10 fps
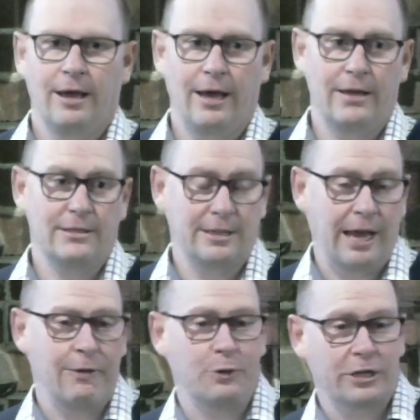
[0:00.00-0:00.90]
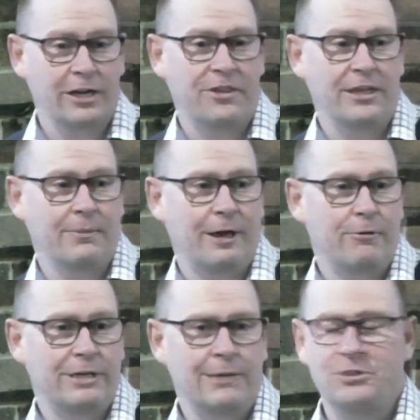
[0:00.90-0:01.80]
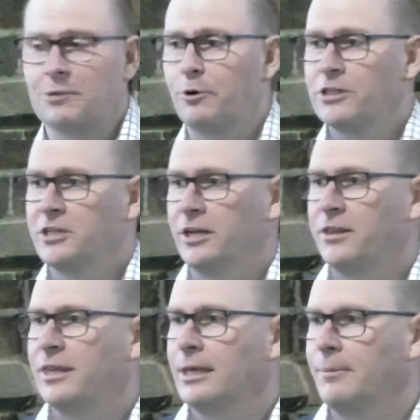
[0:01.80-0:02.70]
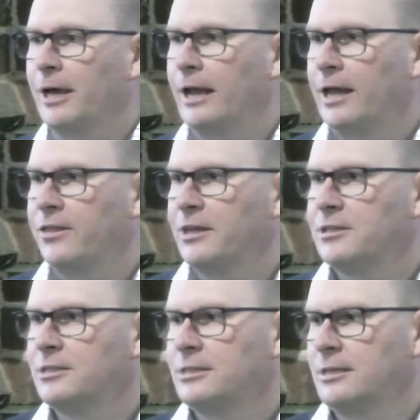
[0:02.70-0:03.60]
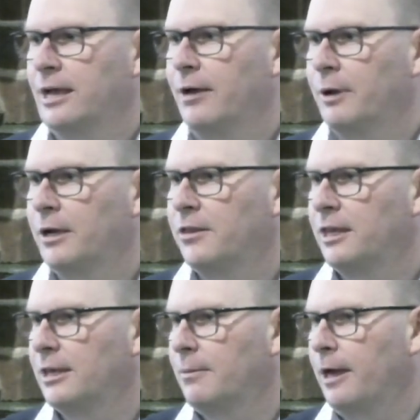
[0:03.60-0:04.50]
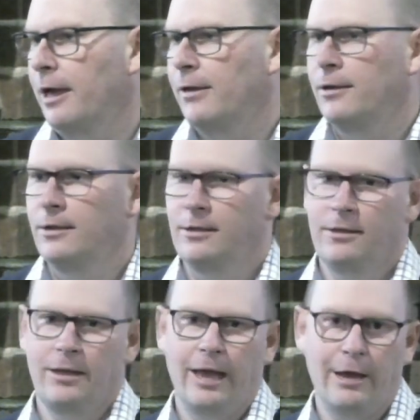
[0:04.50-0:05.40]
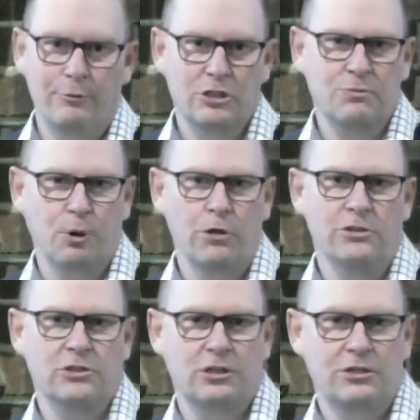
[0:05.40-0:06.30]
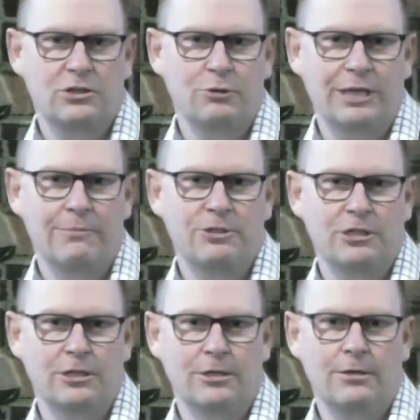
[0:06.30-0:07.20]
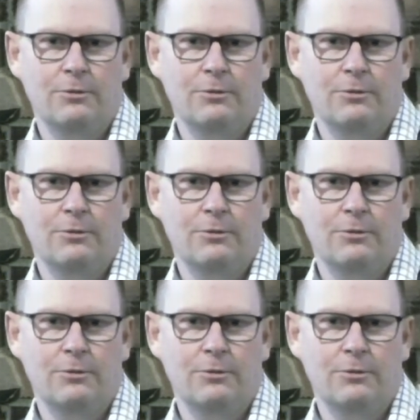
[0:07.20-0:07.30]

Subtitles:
Today we're not going to think about redemption, we're actually going to think about ethics. We're going to think about our response to redemption.